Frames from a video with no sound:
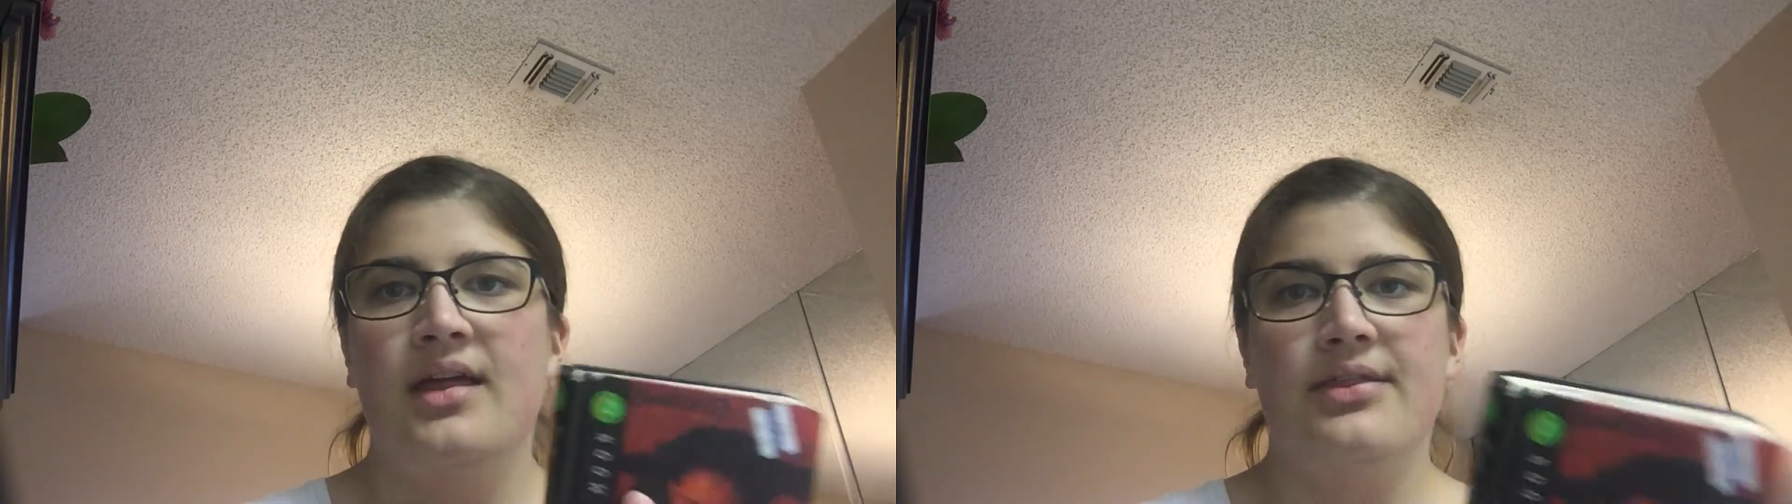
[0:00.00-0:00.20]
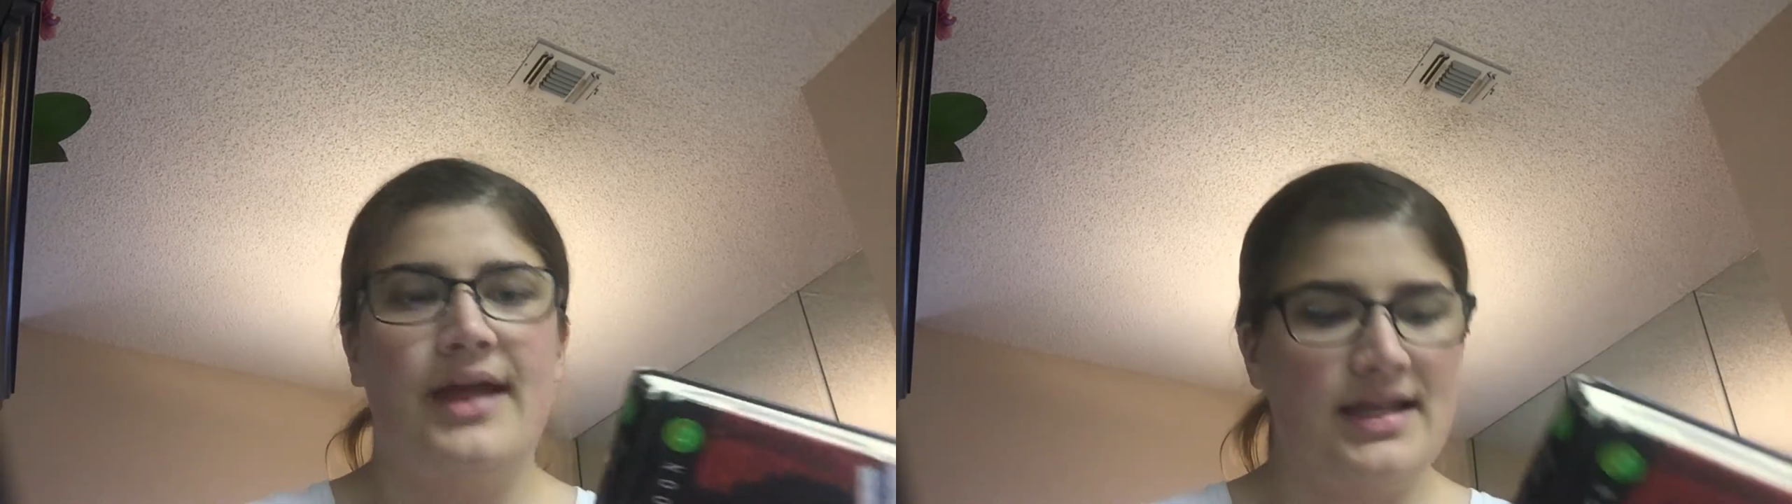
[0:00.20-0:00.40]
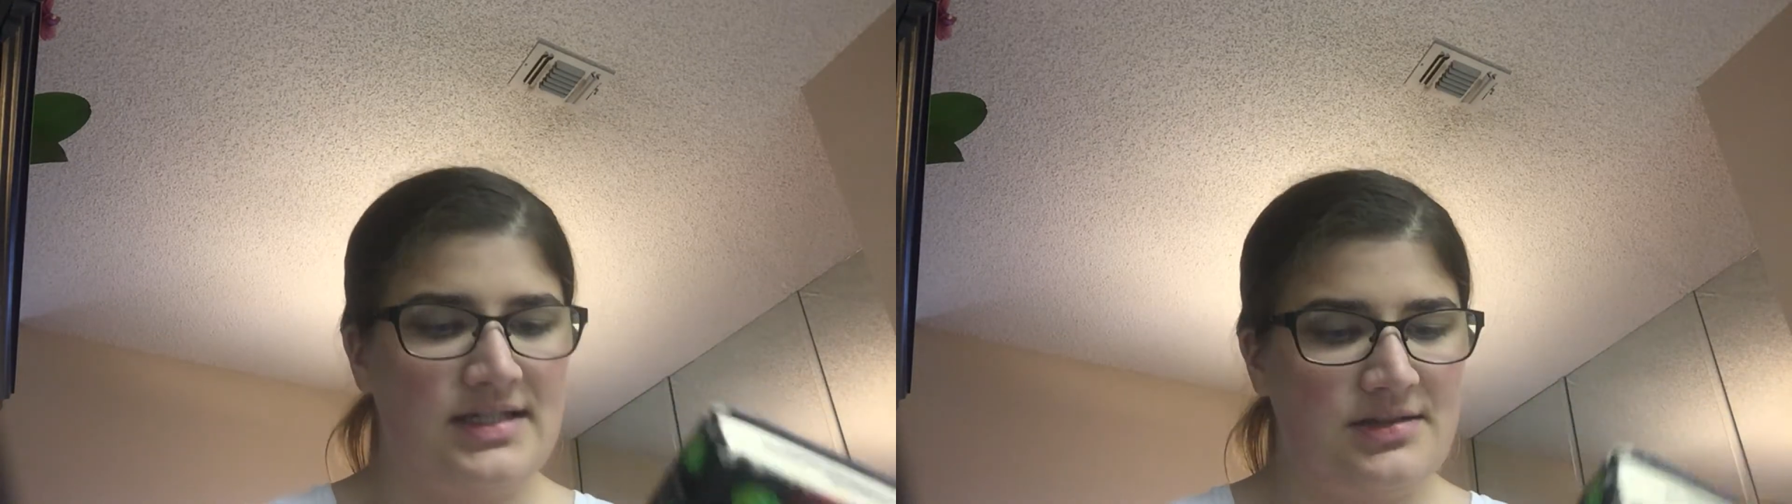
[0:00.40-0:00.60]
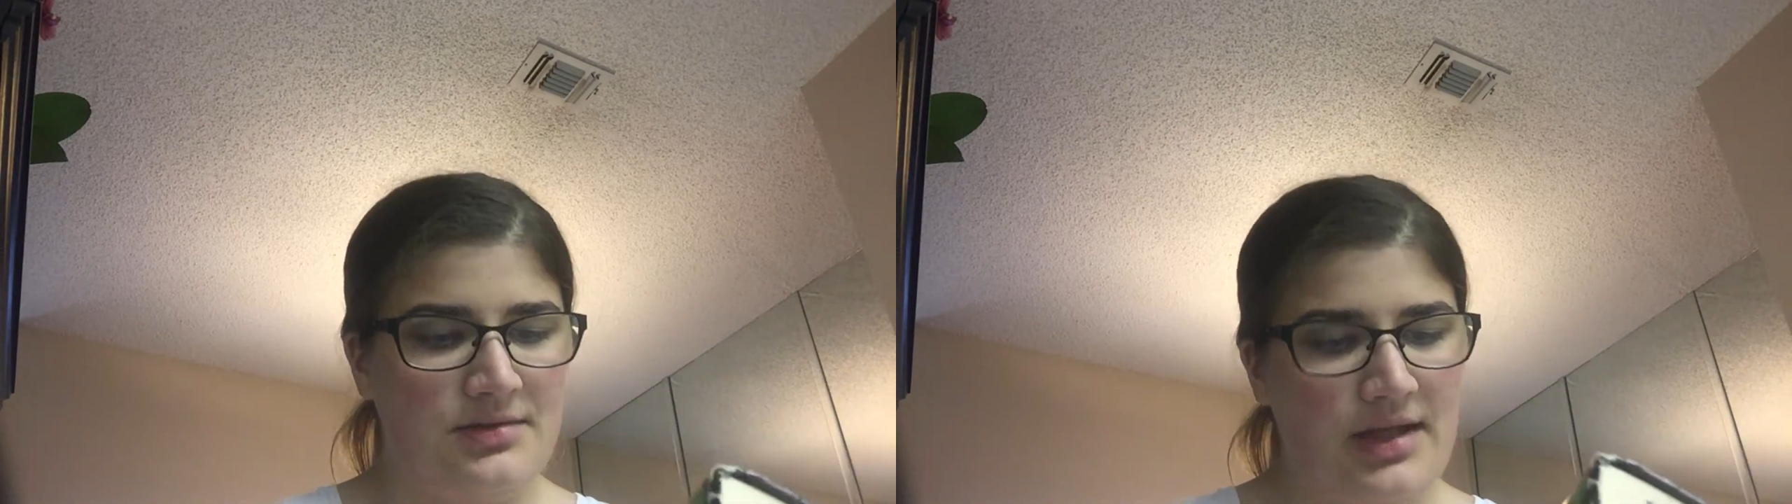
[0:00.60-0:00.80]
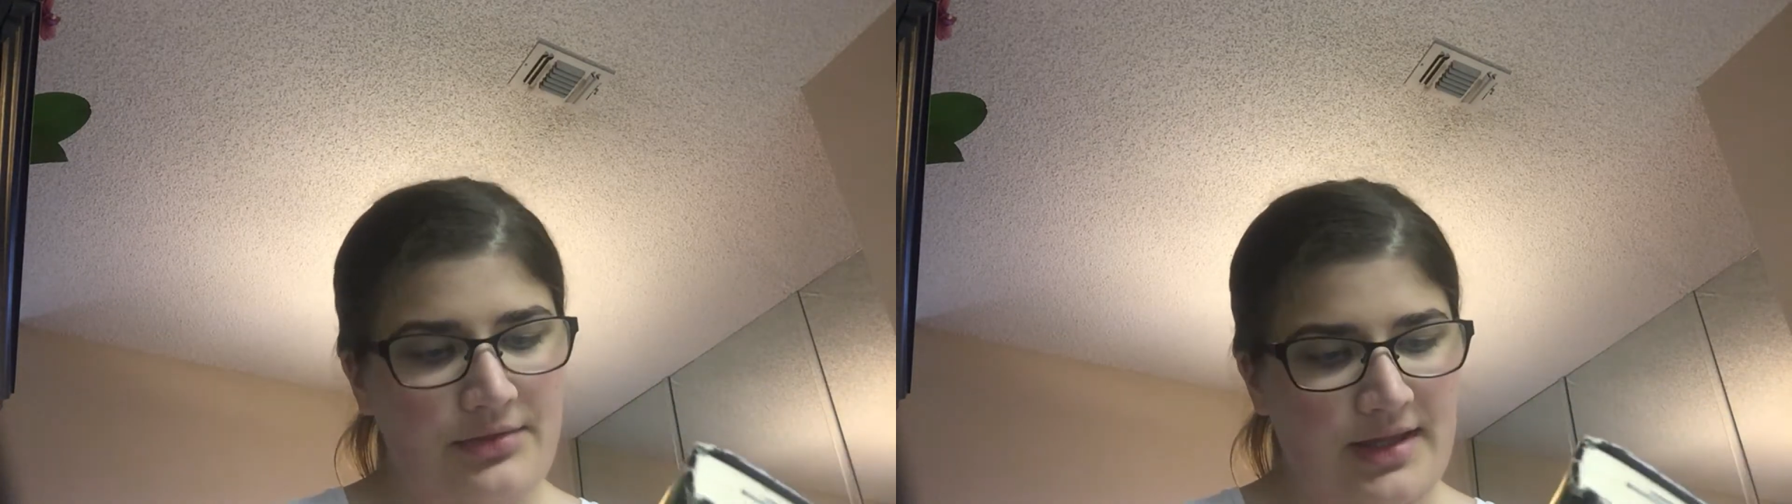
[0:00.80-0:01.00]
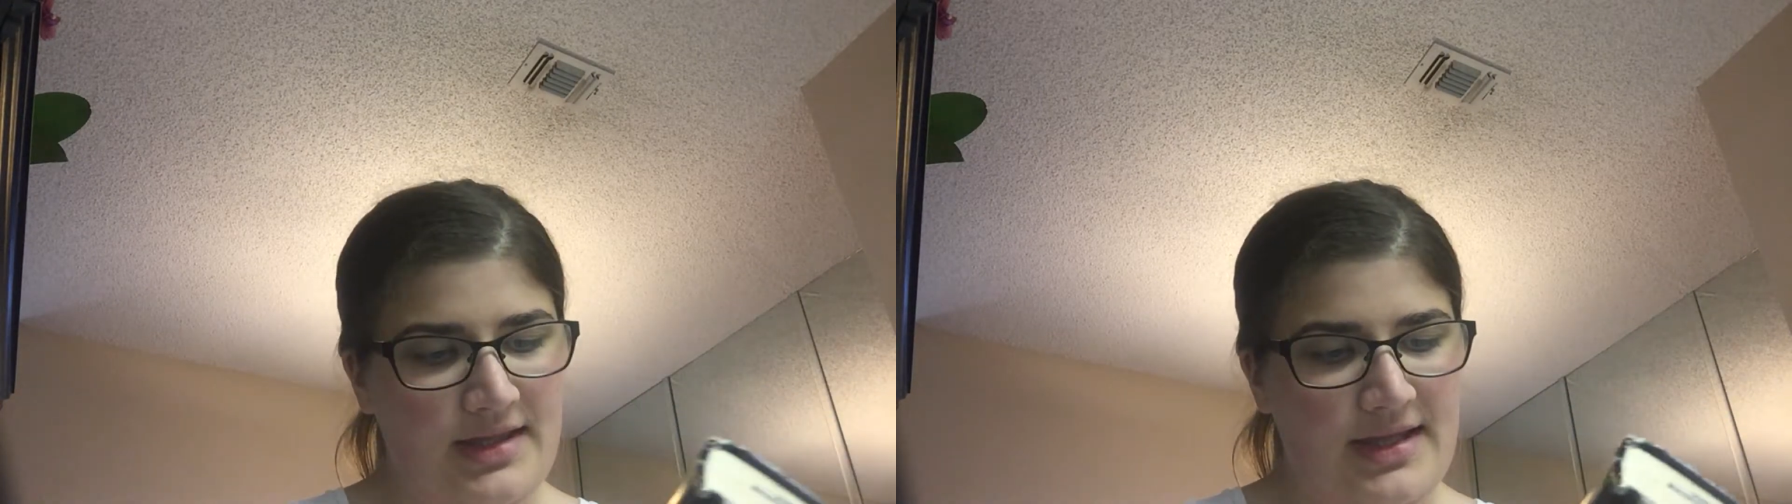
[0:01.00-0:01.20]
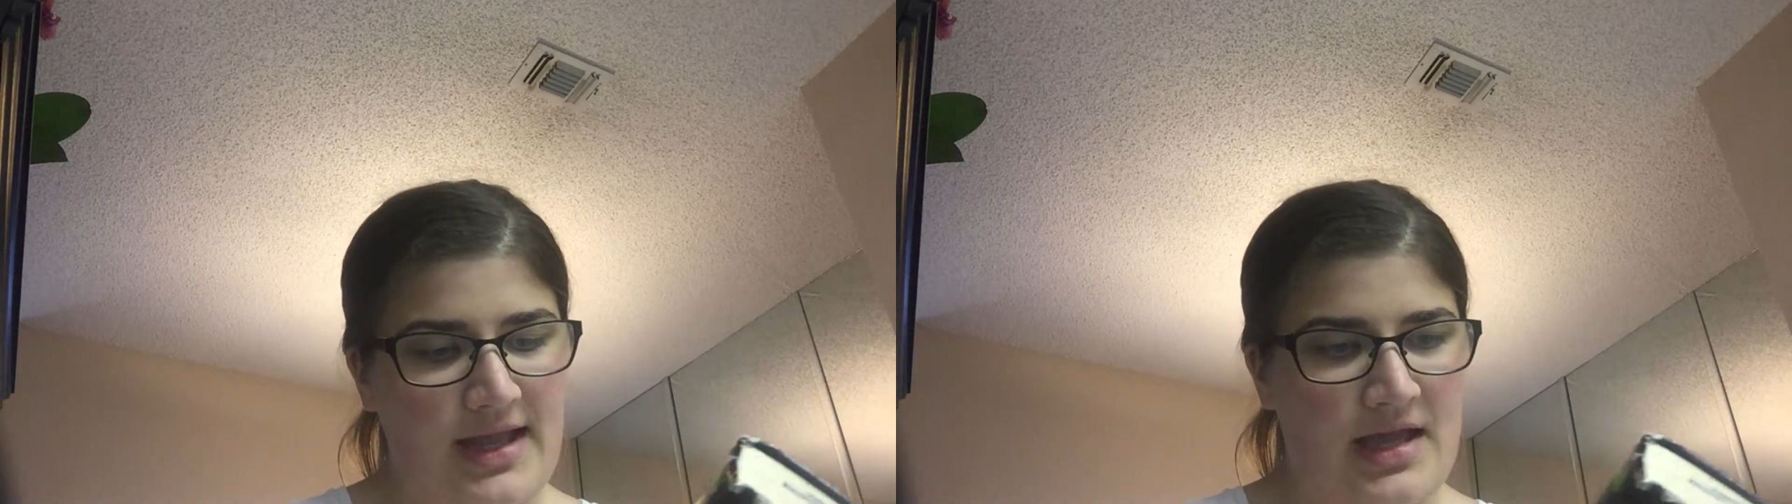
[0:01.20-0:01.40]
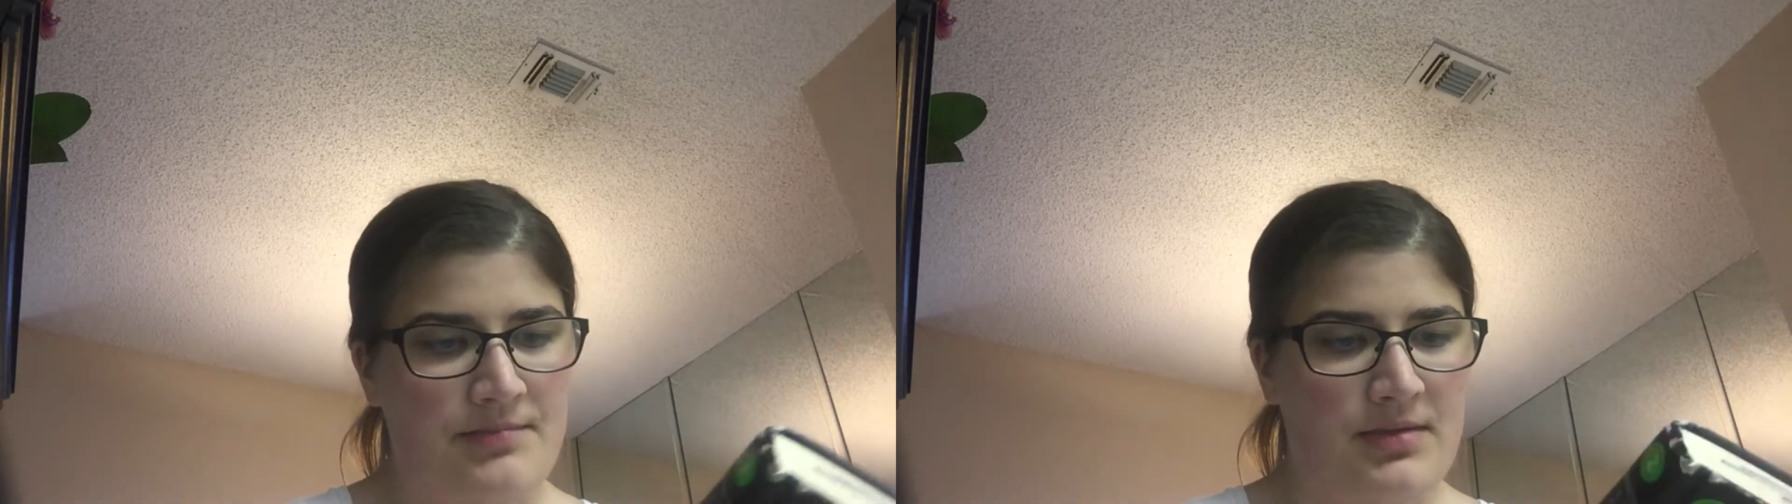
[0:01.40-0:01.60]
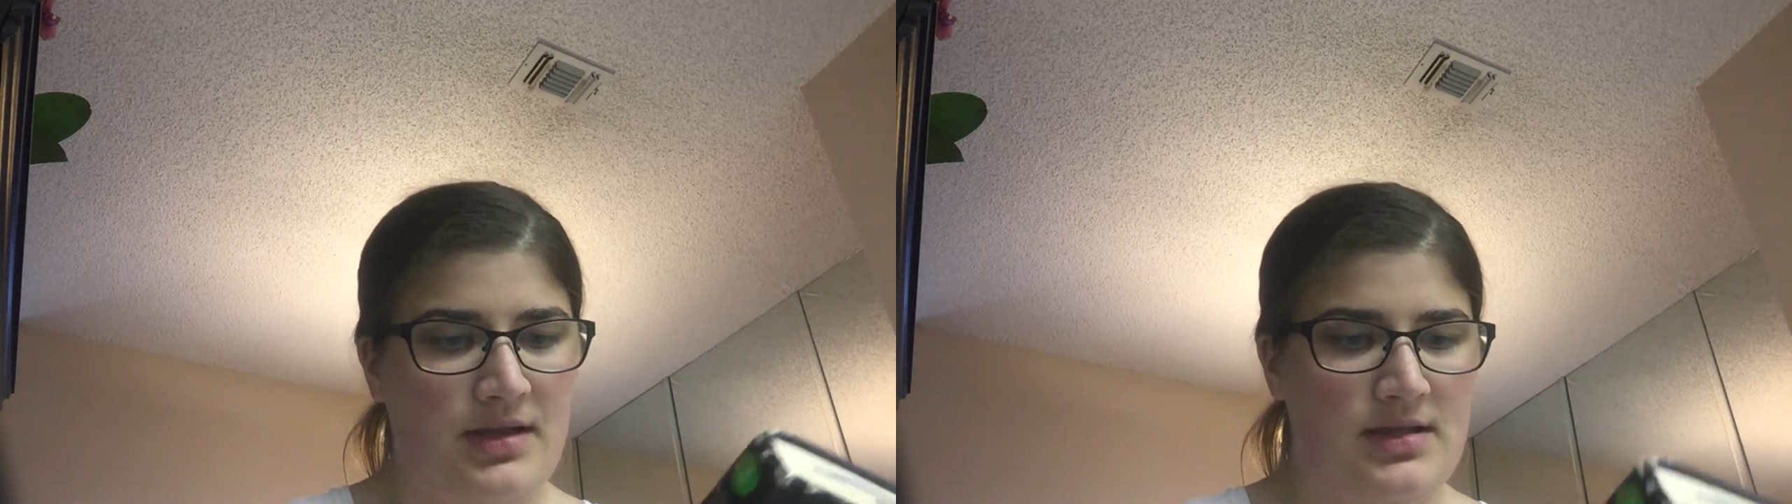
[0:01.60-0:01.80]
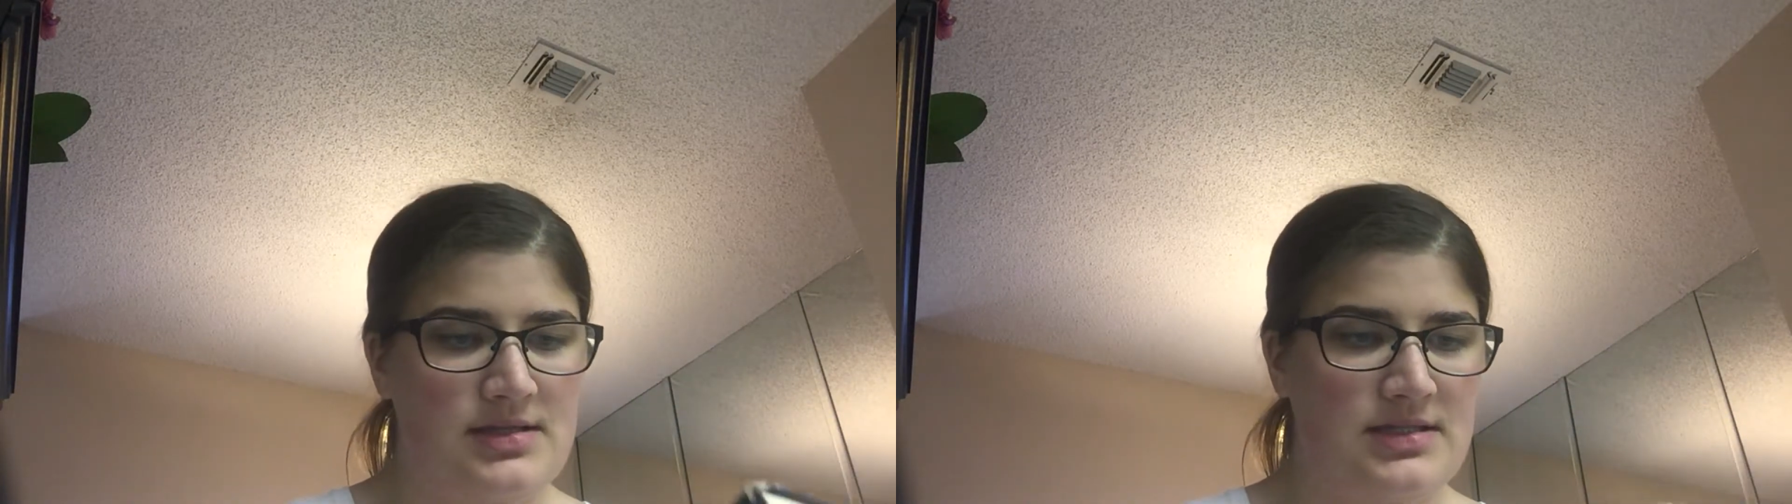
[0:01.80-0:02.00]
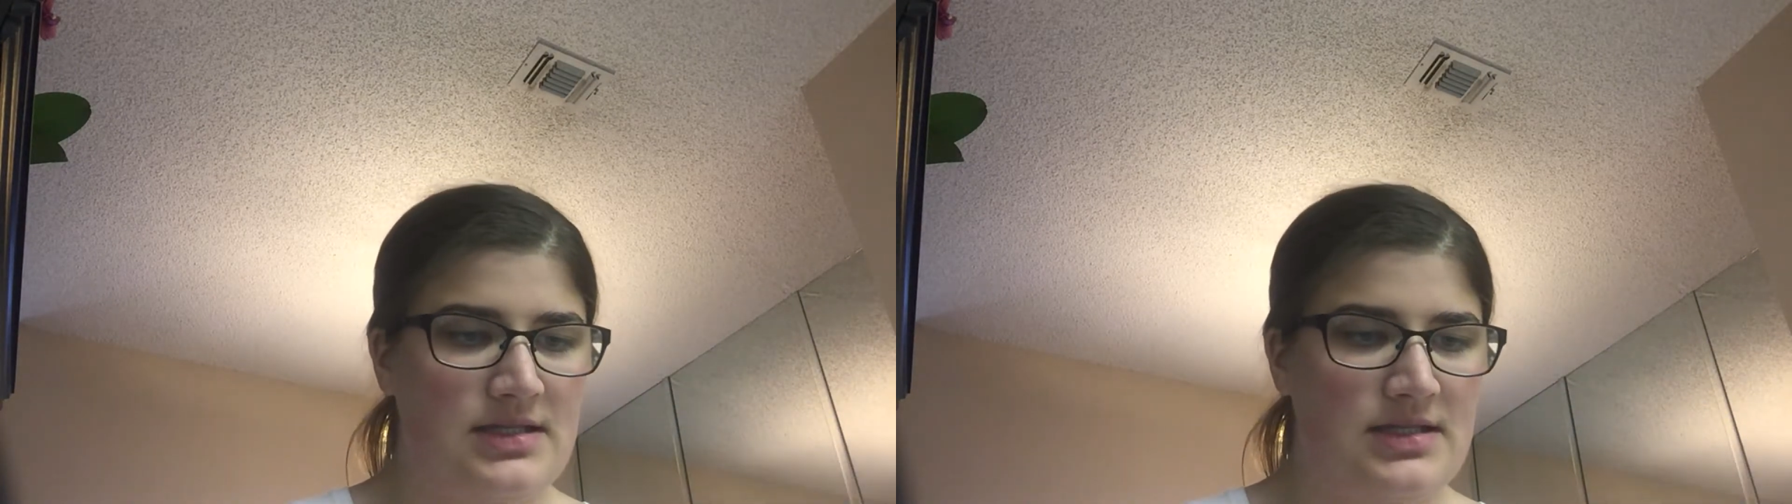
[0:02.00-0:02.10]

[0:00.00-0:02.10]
that's something that happens.